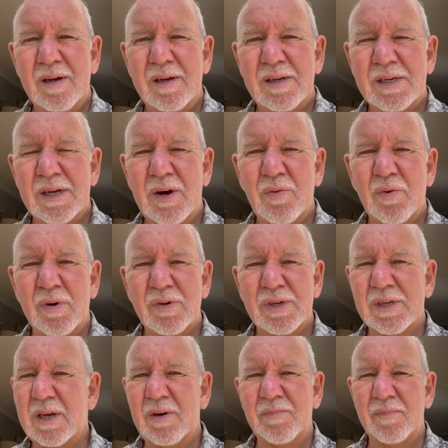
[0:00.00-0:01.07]
So we'll
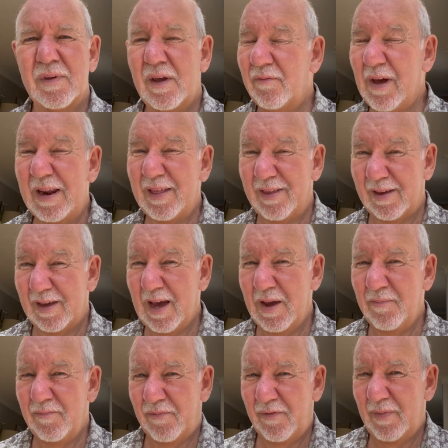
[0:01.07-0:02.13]
see if anything
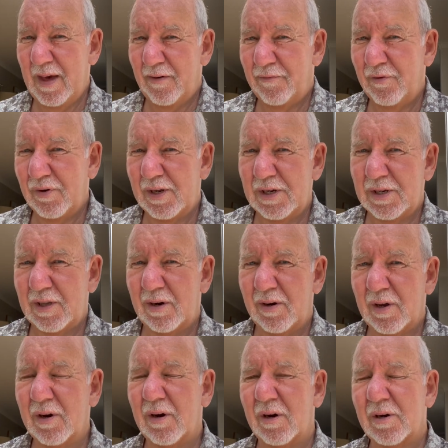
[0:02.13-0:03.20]
came from that footage that I
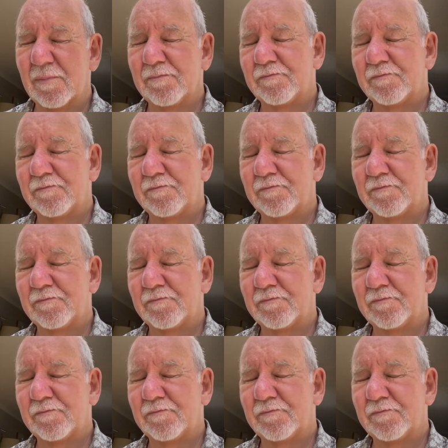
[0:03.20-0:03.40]
got.